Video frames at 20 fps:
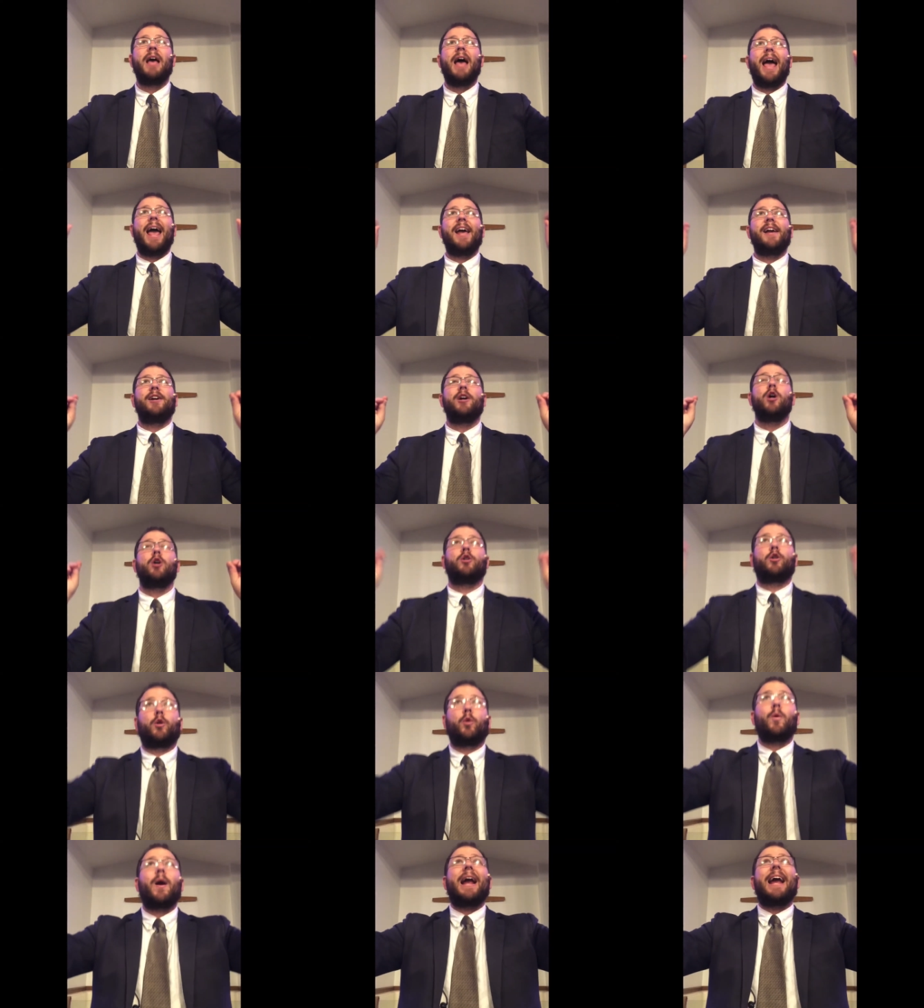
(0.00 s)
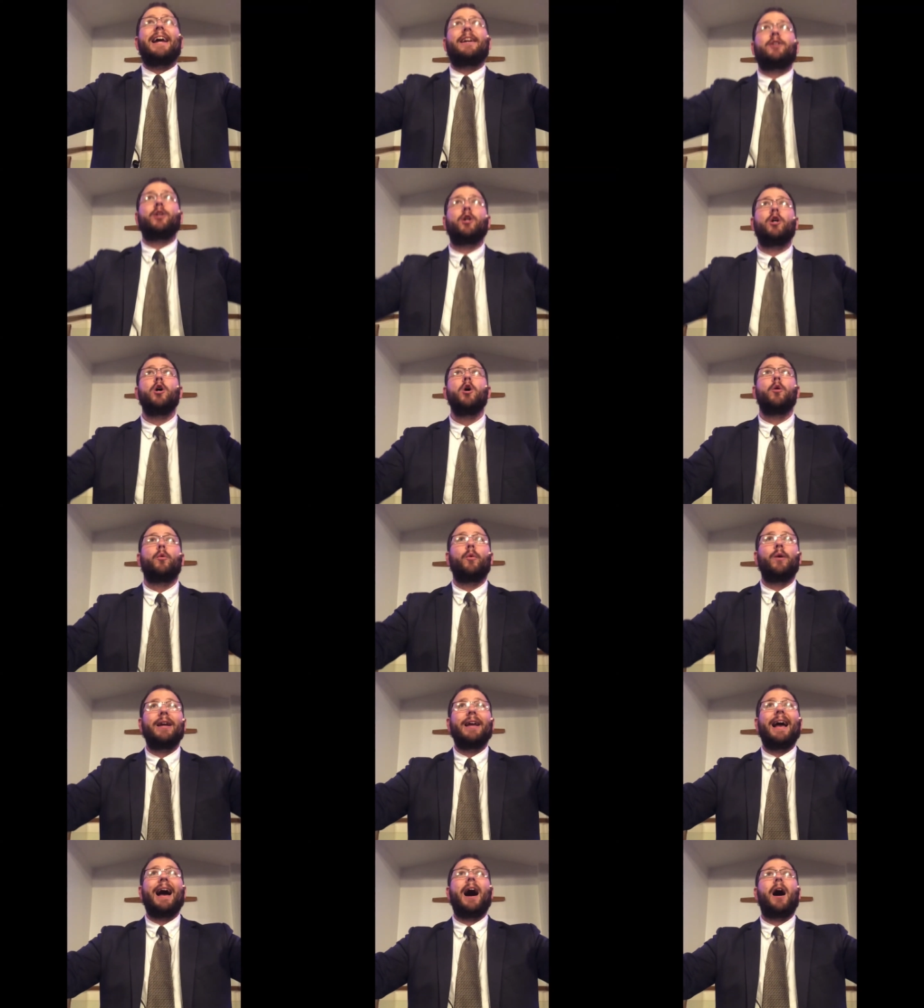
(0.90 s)
a greater
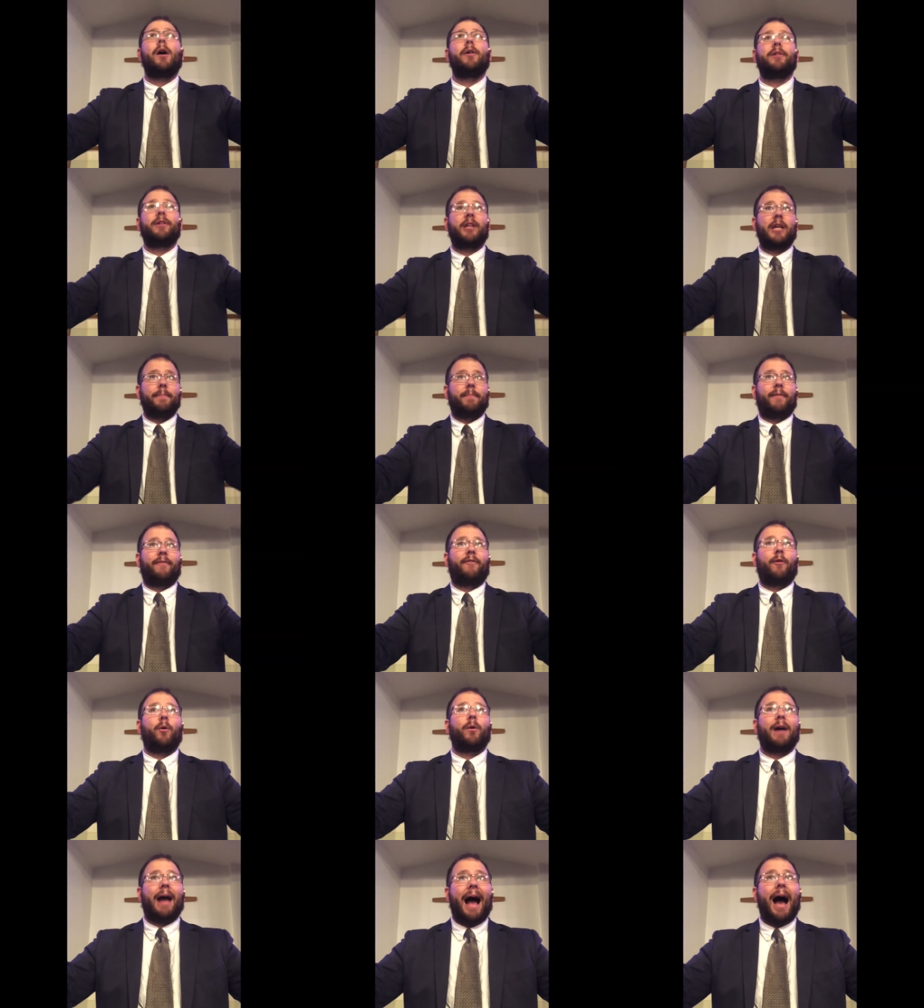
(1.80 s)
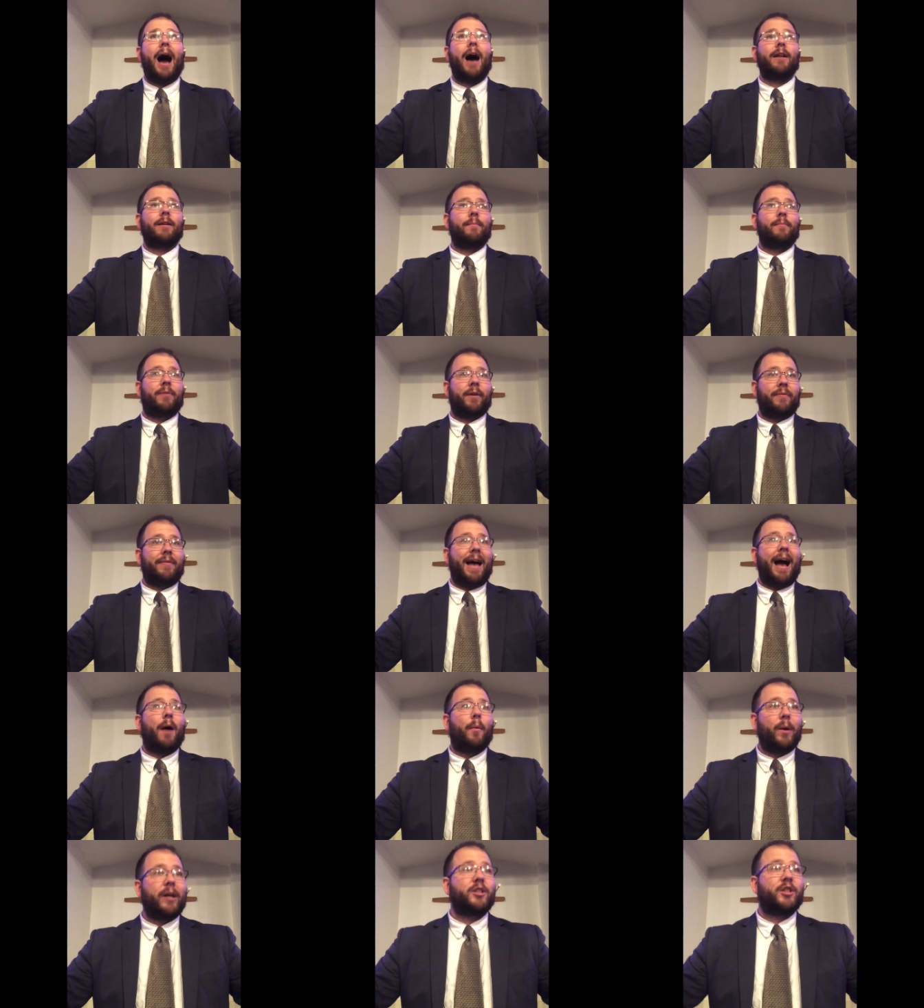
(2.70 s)
reality before Adam than
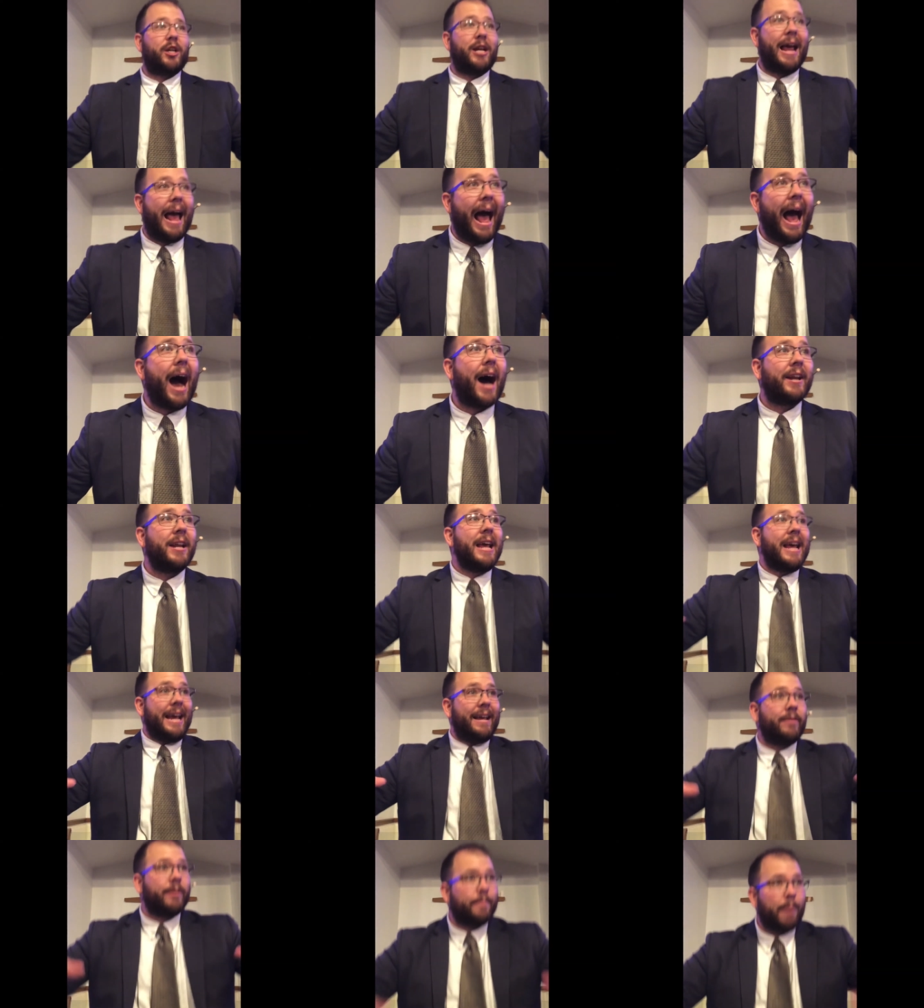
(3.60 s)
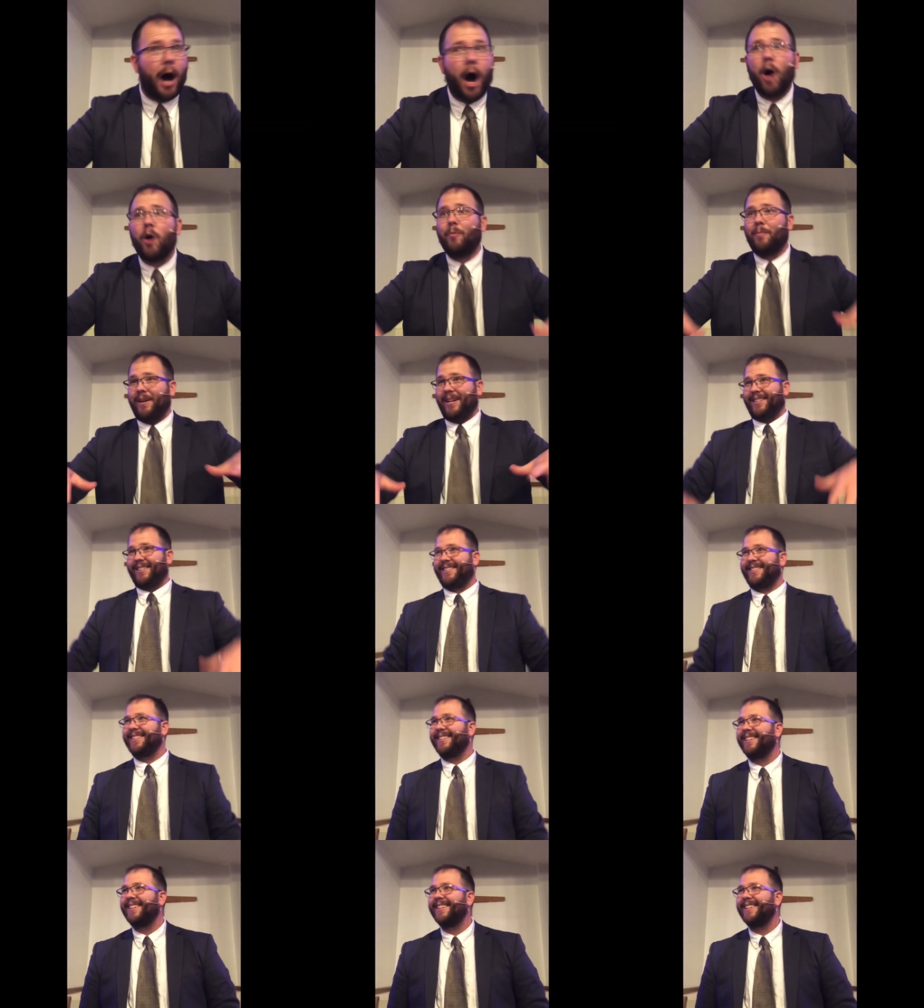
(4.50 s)
that which he had in the moment.